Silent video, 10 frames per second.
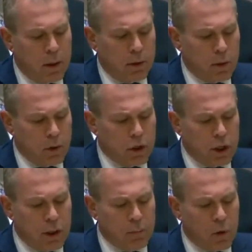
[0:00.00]
The
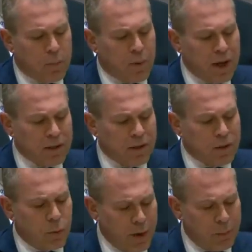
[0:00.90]
regime
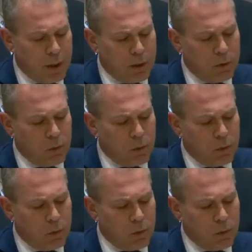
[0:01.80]
oppresses women